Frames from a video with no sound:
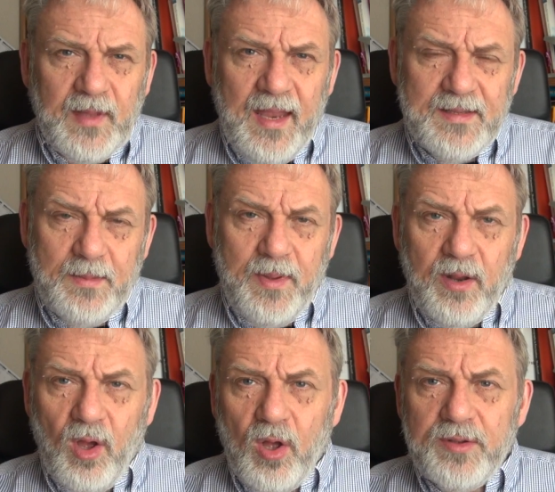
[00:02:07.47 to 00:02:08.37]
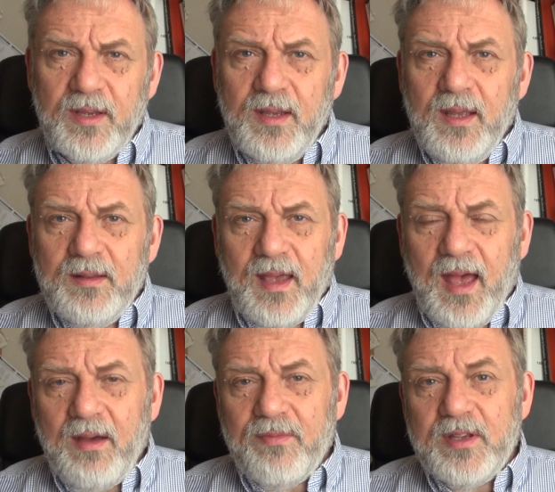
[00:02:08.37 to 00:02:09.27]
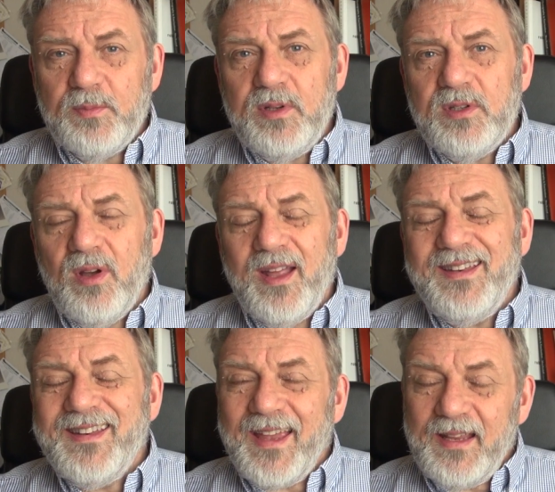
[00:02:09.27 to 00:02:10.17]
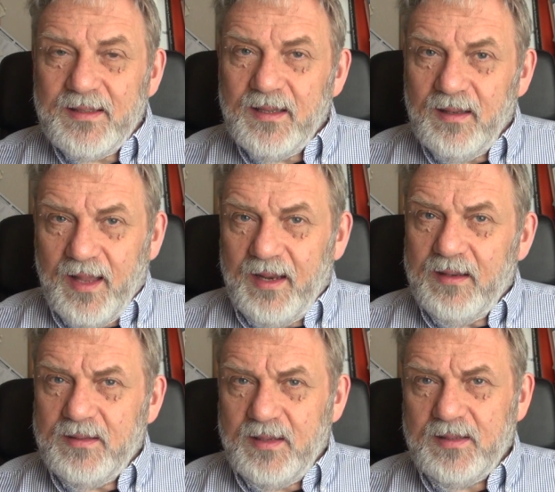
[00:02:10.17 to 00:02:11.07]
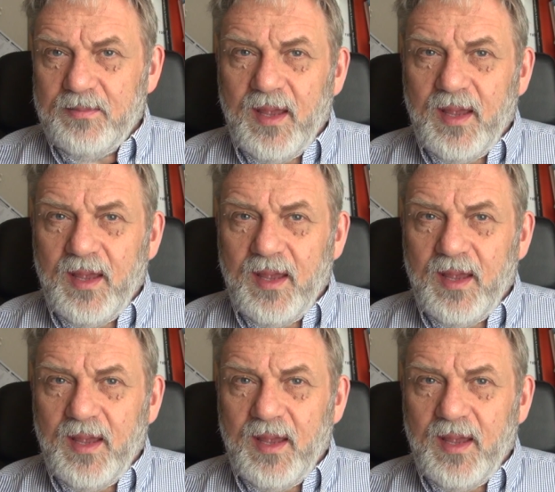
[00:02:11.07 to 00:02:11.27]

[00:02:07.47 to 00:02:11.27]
it's a bit odd to have this, but it's got a night light system.